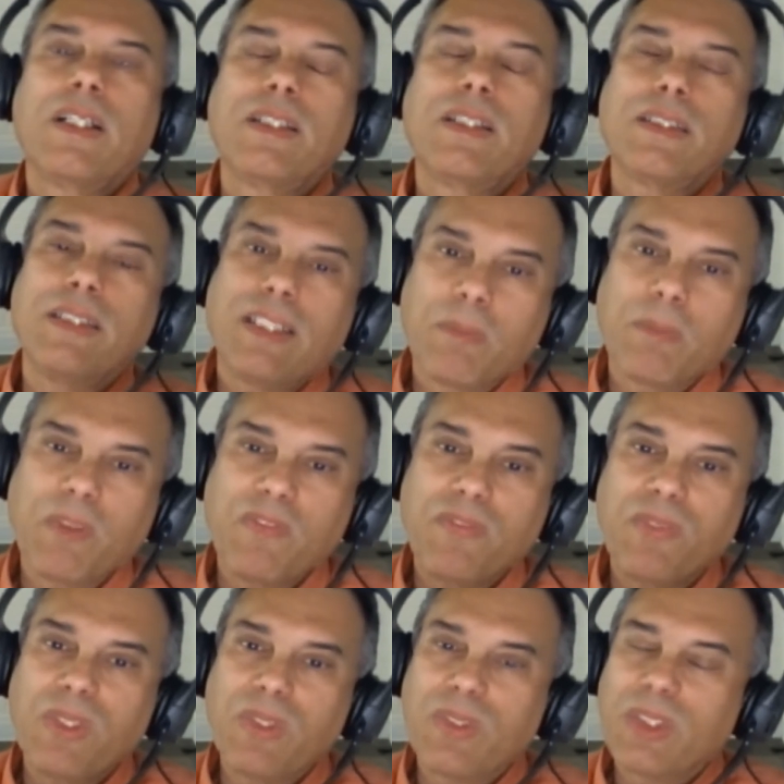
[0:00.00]
the type of
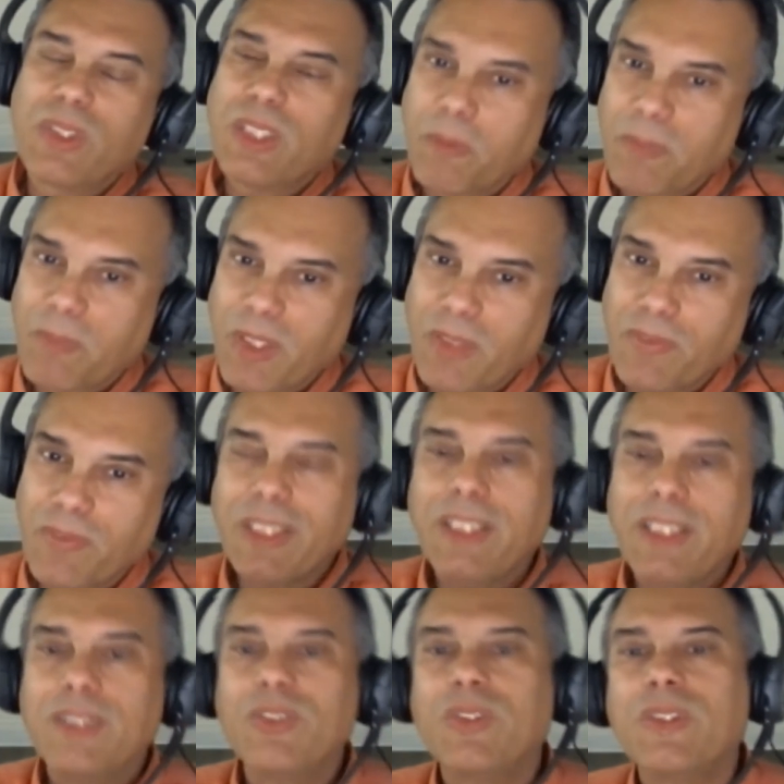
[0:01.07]
fuel, the type of metal for
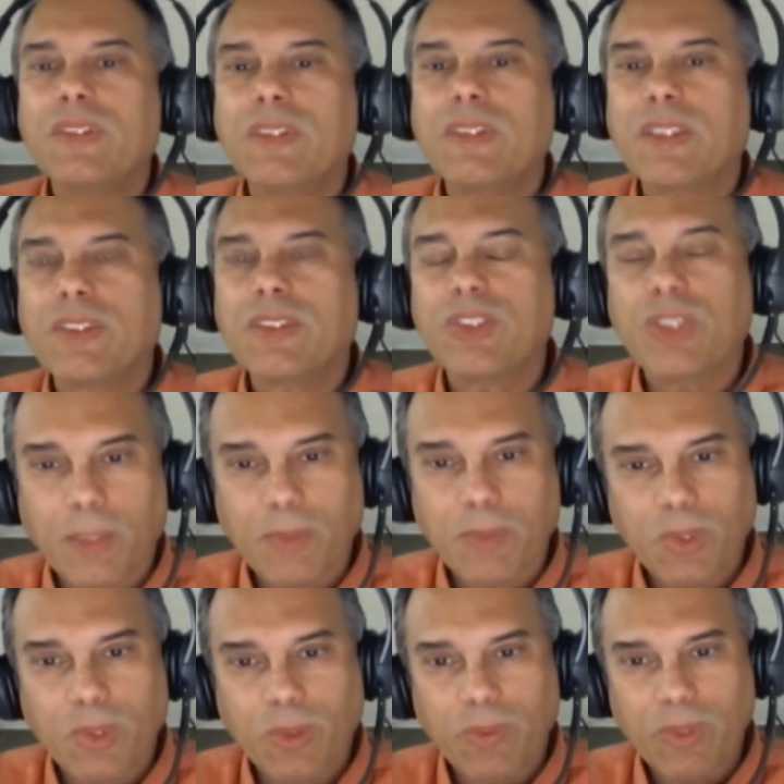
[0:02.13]
the engine, the shock
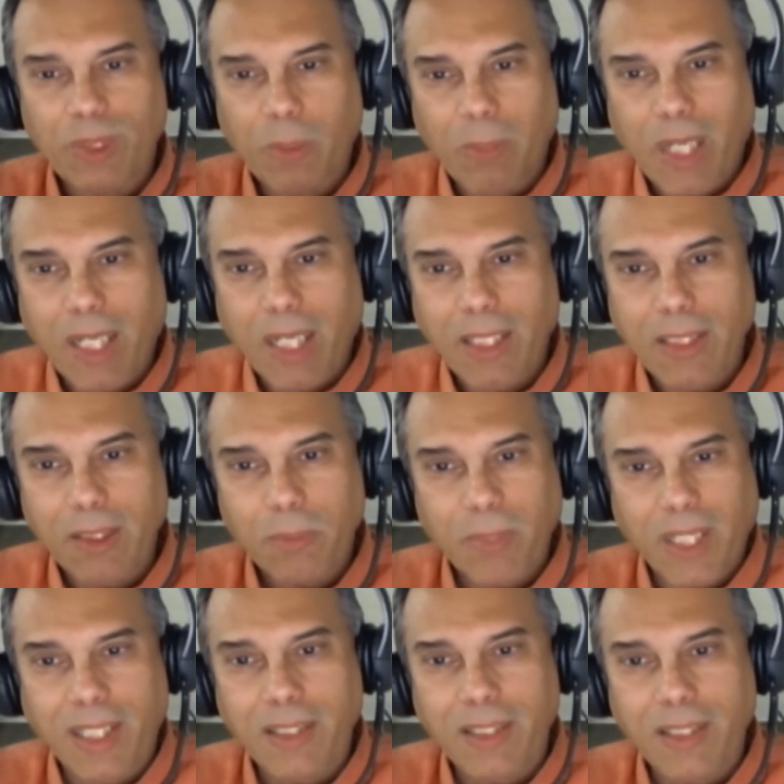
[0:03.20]
absorbers, the body, the
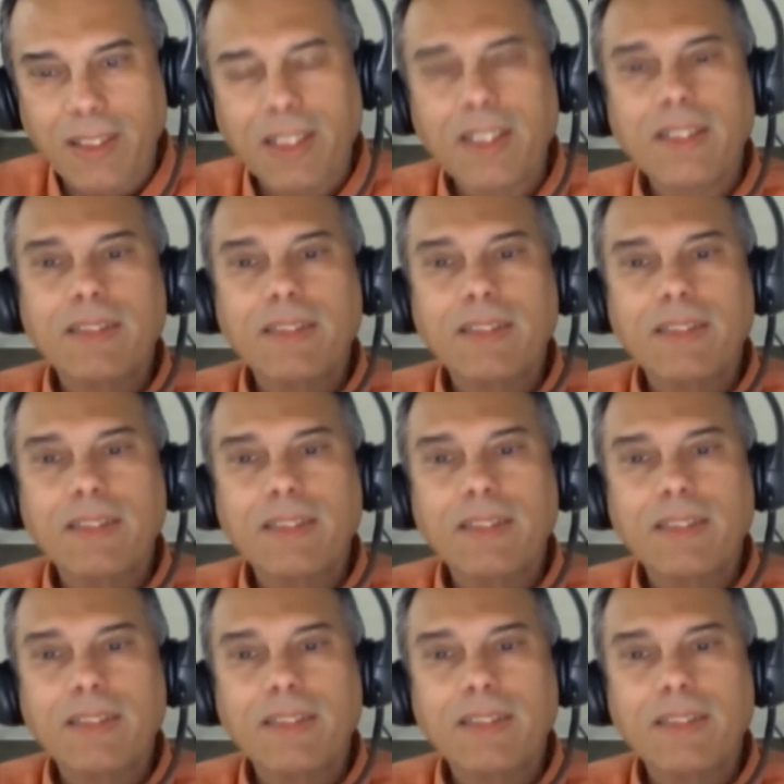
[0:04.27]
paint,